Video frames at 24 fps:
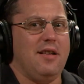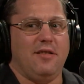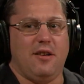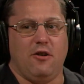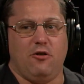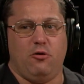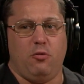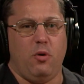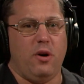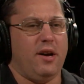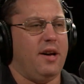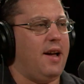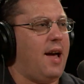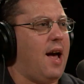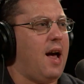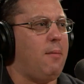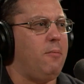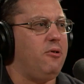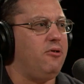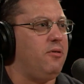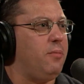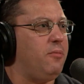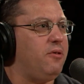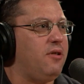They're swinging
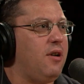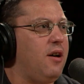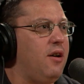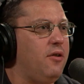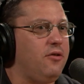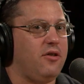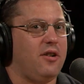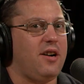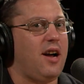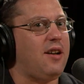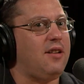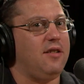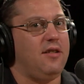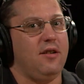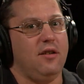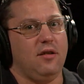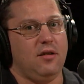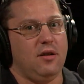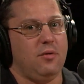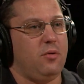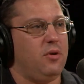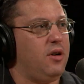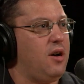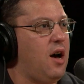hammers themselves. They're not
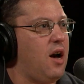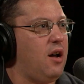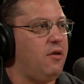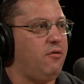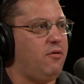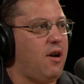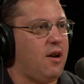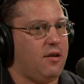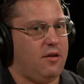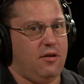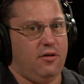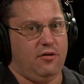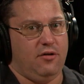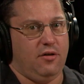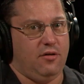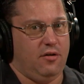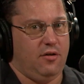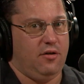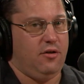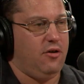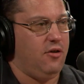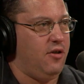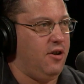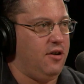dealing with contractors
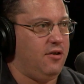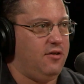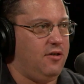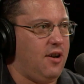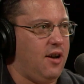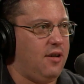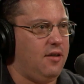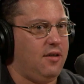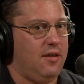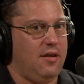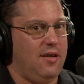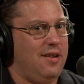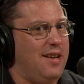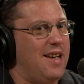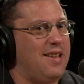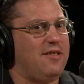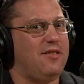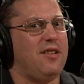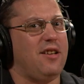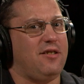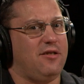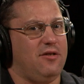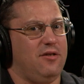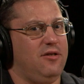to the extent
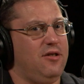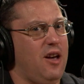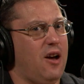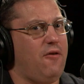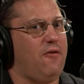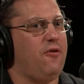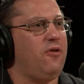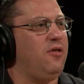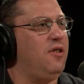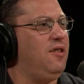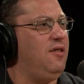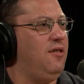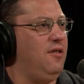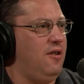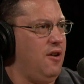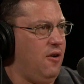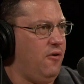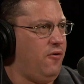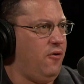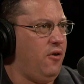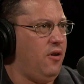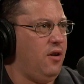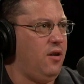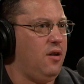it's definitely
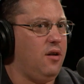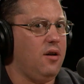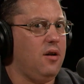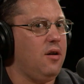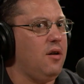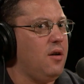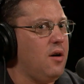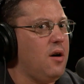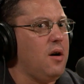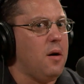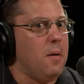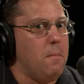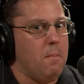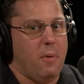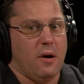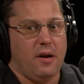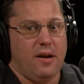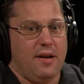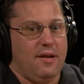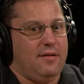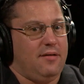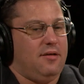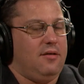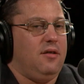different,
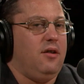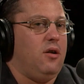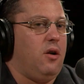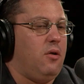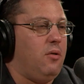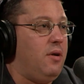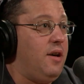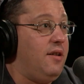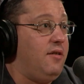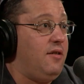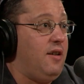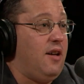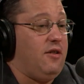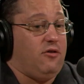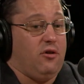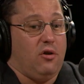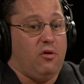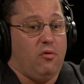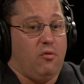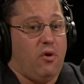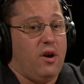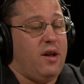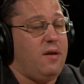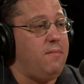but it's a
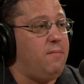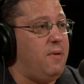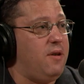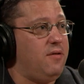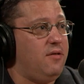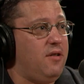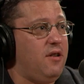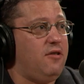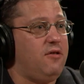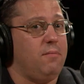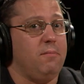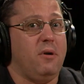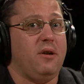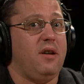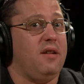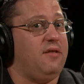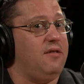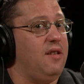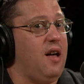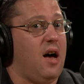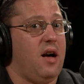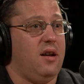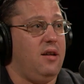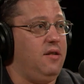great business, but
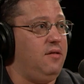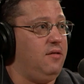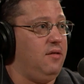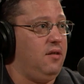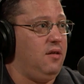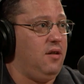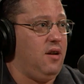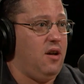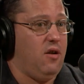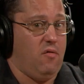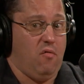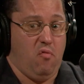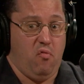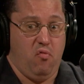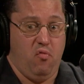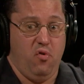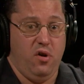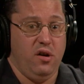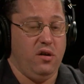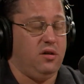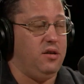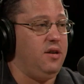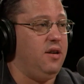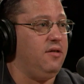it's not easy. It
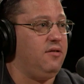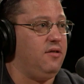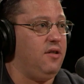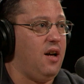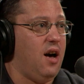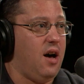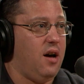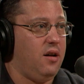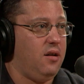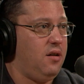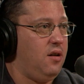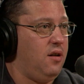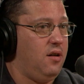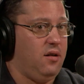really is not.